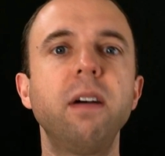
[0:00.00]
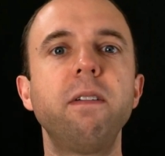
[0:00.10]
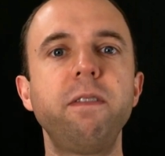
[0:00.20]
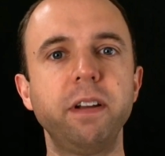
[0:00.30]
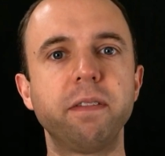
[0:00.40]

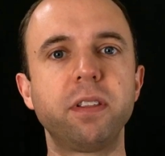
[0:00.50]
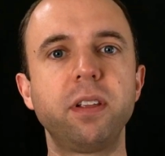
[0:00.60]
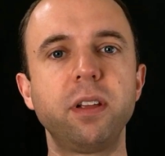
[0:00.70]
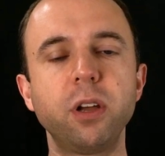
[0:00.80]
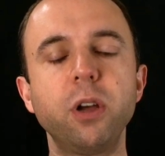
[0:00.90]
Fifth,
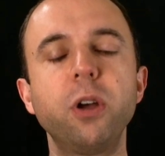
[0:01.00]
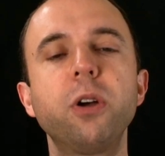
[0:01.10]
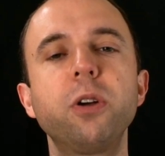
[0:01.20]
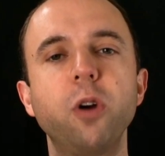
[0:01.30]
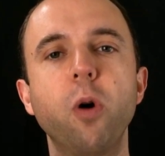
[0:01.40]

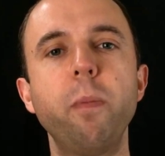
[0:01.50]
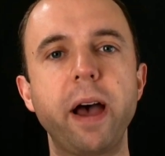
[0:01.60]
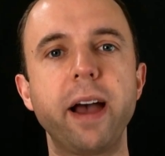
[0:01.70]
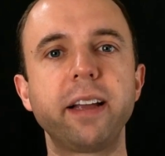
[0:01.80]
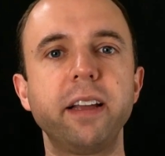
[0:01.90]
go
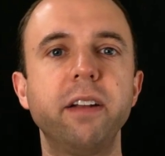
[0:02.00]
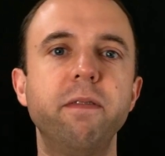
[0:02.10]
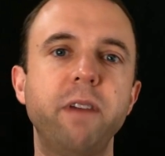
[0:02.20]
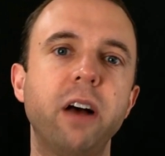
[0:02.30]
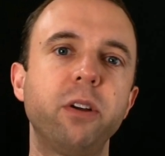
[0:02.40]
back and
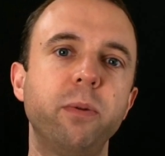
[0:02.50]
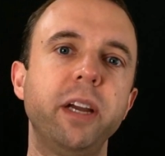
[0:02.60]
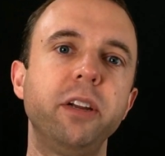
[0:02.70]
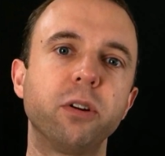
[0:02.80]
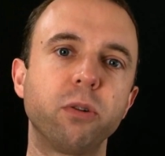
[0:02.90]

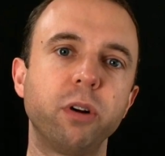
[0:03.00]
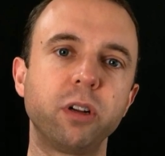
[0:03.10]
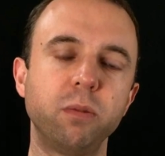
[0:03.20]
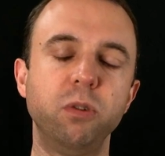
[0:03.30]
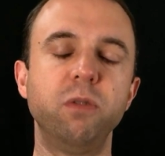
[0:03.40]
evaluate your
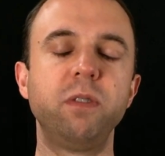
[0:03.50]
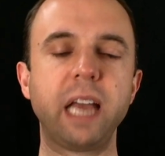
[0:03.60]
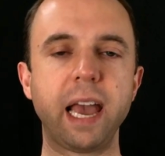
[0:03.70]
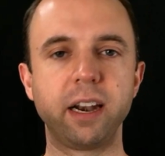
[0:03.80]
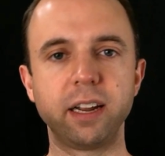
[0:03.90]
critical move
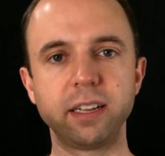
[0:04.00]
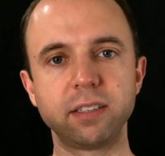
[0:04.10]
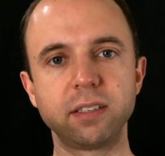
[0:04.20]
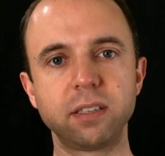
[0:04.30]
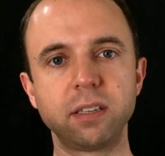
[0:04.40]

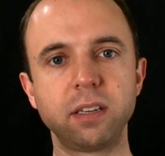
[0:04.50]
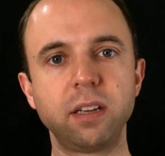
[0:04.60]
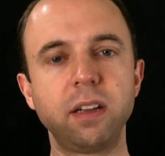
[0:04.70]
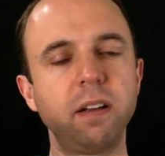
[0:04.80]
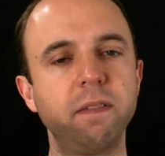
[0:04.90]
candidates.
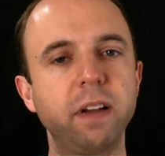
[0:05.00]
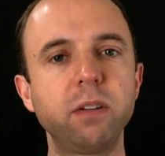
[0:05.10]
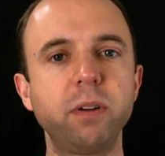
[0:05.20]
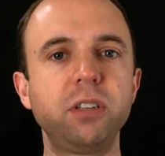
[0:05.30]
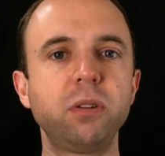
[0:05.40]

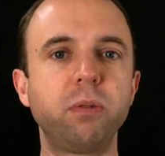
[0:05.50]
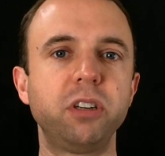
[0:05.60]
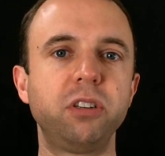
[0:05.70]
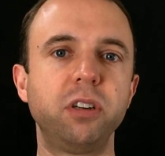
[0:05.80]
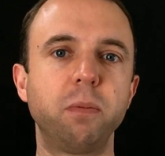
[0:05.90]
Evaluation
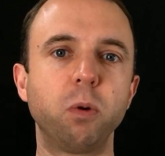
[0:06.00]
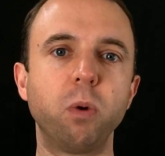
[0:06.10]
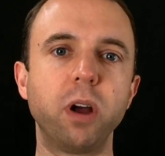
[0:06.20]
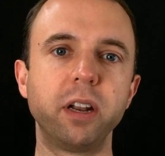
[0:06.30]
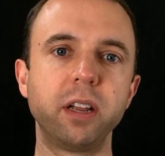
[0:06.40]
question number
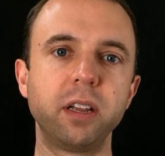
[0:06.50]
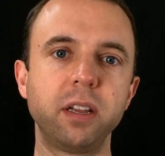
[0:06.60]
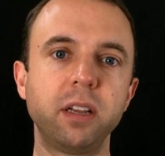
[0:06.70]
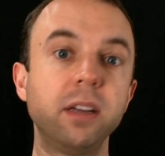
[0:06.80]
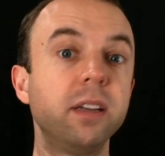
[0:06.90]
1.
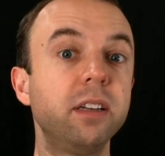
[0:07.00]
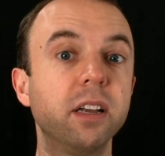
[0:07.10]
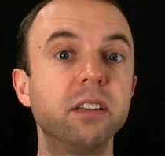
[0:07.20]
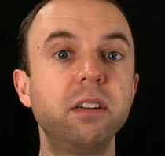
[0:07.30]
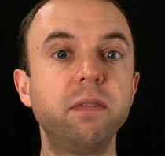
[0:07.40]

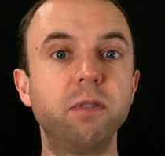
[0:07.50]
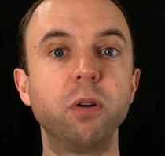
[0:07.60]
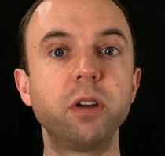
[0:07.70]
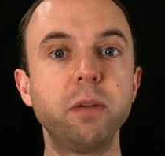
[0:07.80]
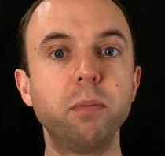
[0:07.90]
Does it
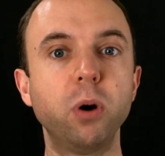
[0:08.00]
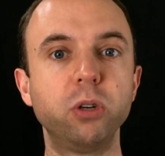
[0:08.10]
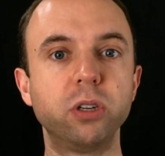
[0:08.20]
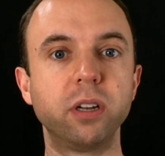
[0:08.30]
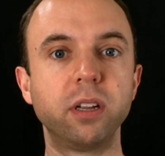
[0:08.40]
evoke
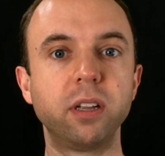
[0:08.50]
emotion?